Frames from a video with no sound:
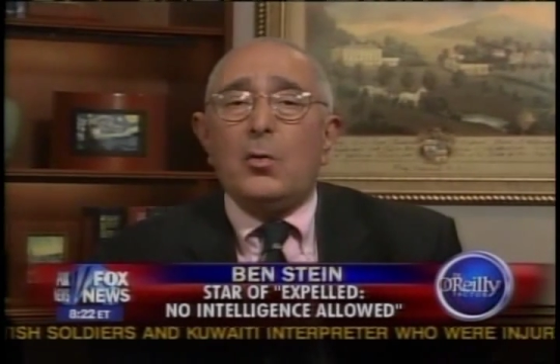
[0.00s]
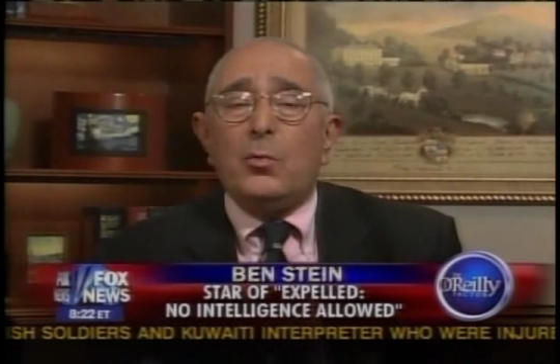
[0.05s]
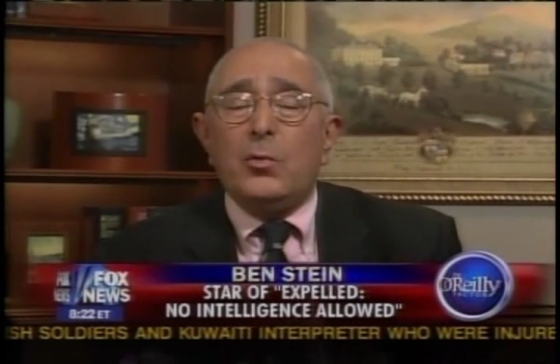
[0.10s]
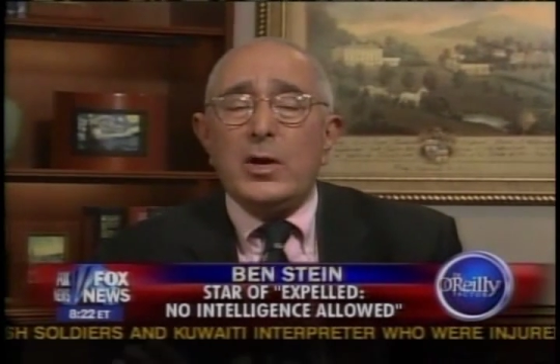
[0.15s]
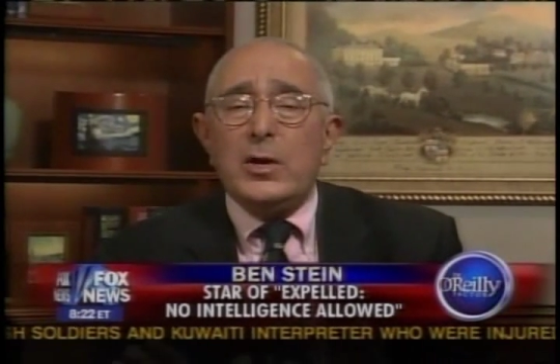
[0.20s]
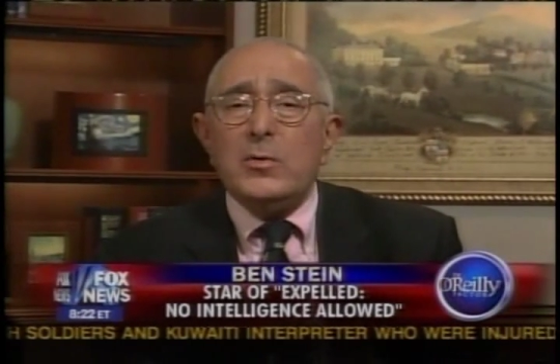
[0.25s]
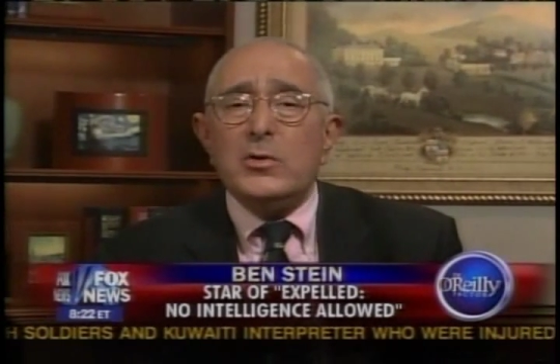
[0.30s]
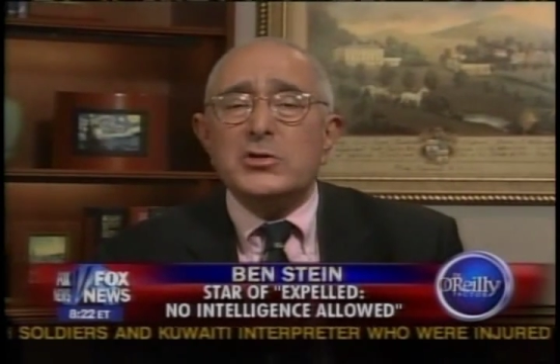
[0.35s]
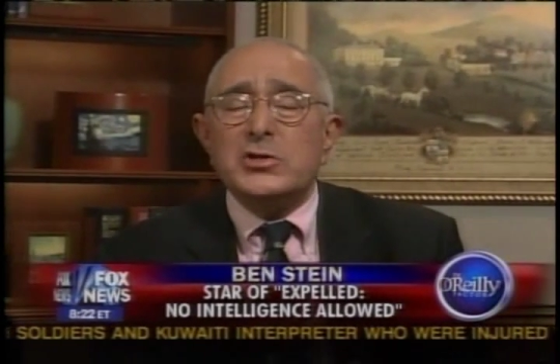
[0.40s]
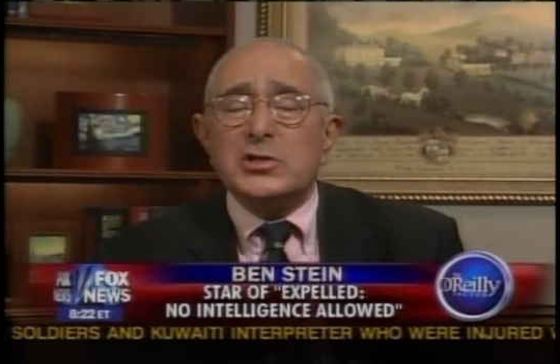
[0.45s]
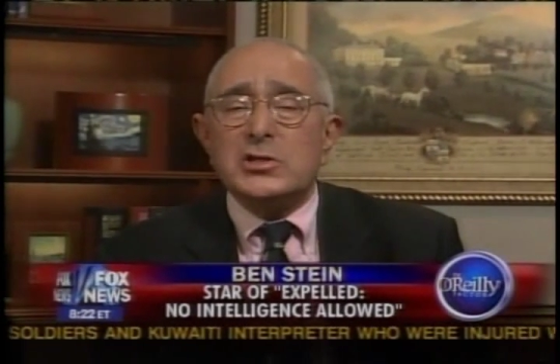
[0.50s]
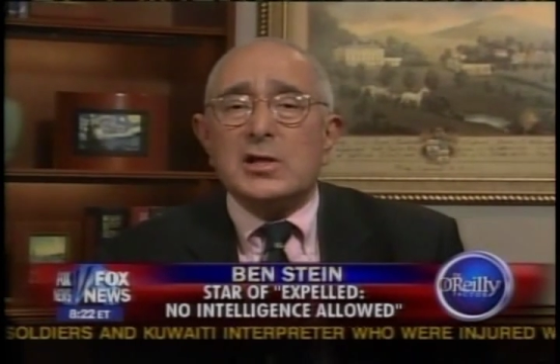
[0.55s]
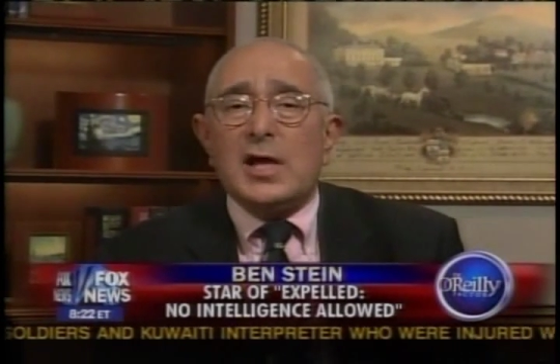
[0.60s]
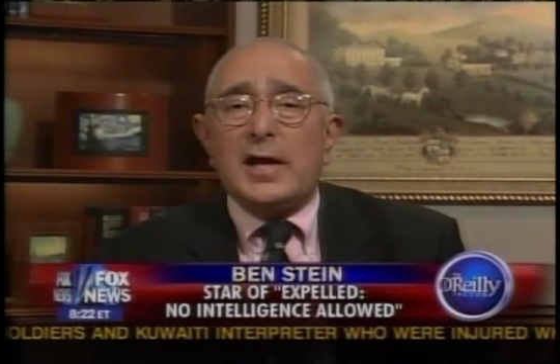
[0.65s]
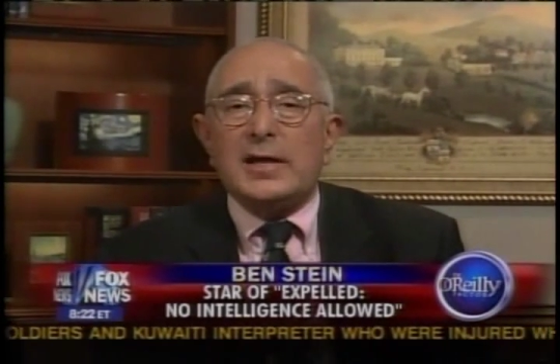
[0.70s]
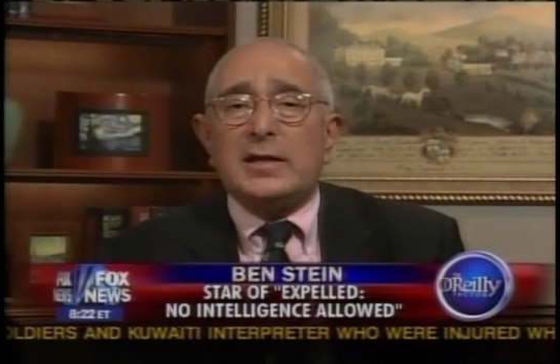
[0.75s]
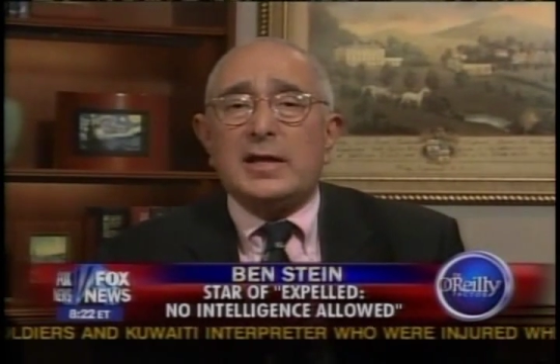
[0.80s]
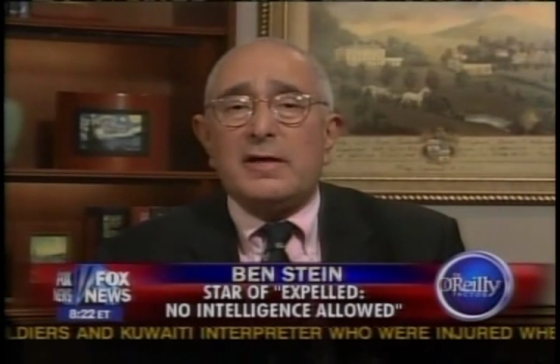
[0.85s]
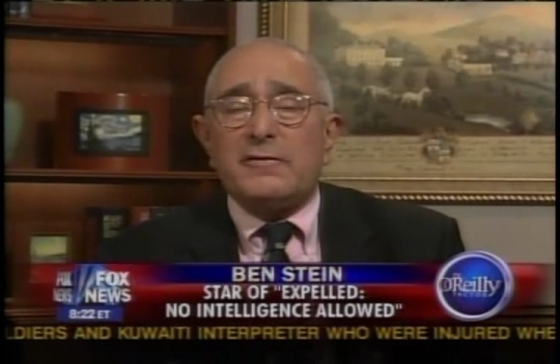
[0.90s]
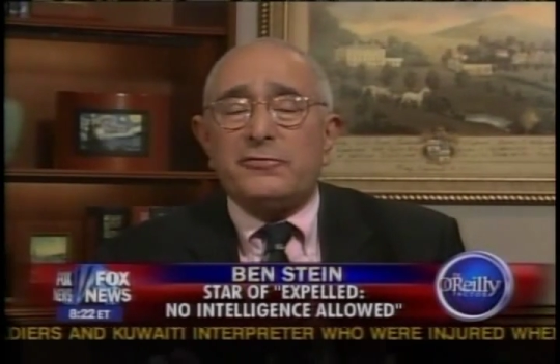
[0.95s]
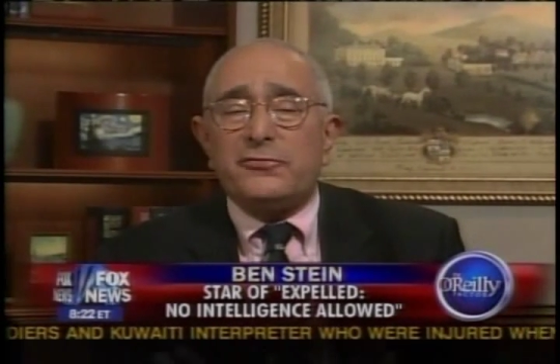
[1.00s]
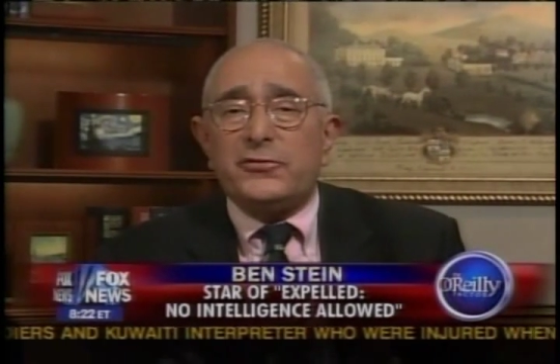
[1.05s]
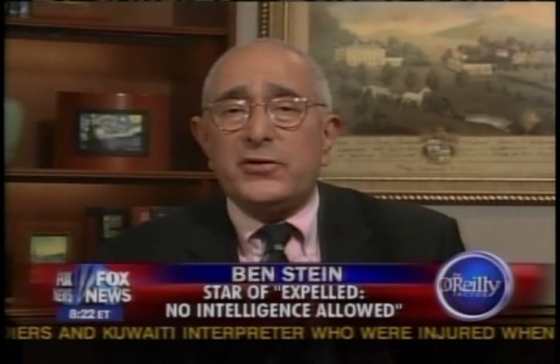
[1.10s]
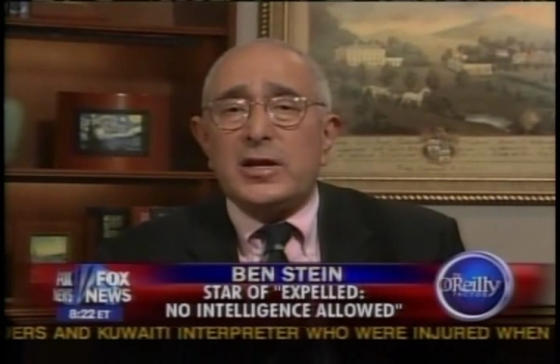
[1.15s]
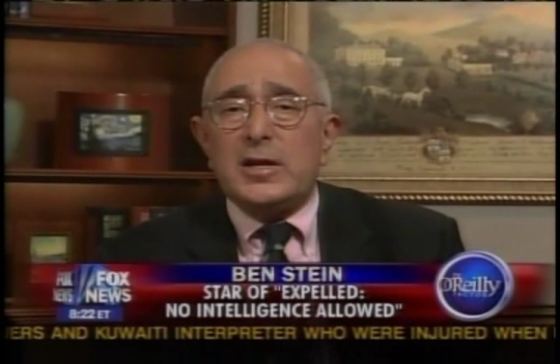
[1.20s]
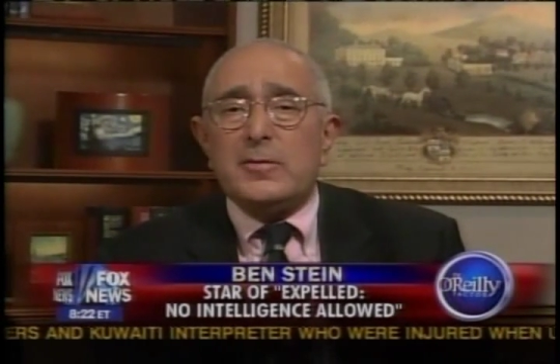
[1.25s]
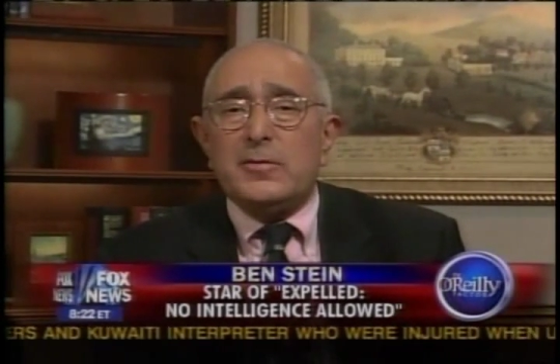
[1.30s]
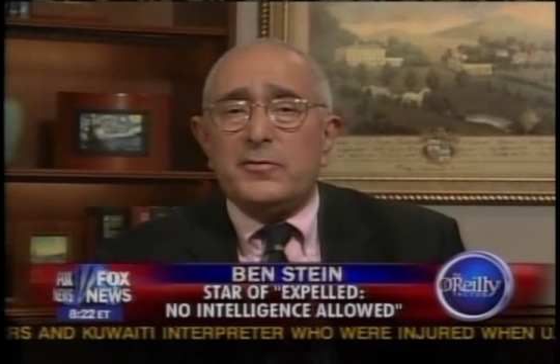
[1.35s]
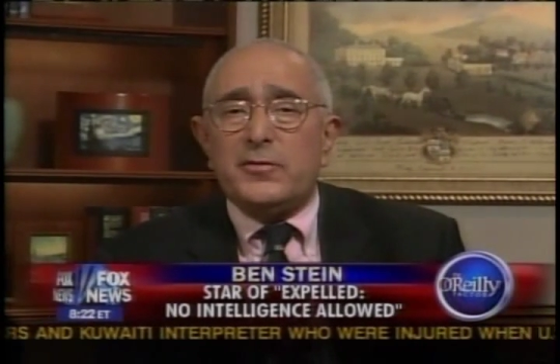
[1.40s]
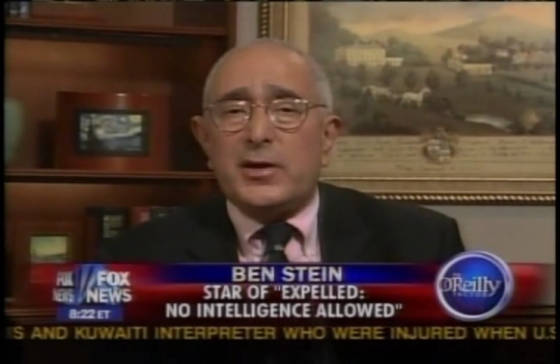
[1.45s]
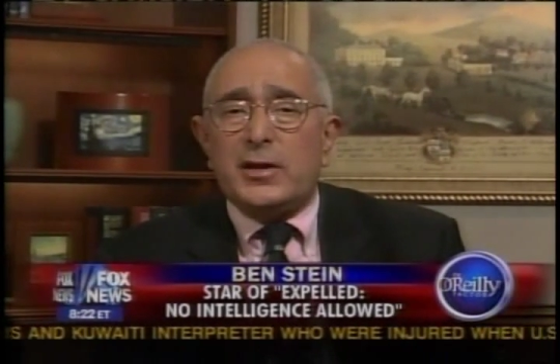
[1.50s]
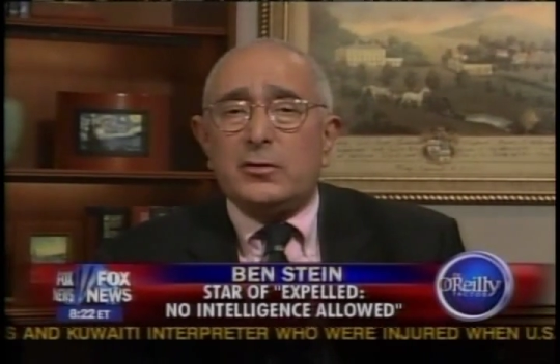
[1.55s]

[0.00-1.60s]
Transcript: We would just like to have freedom of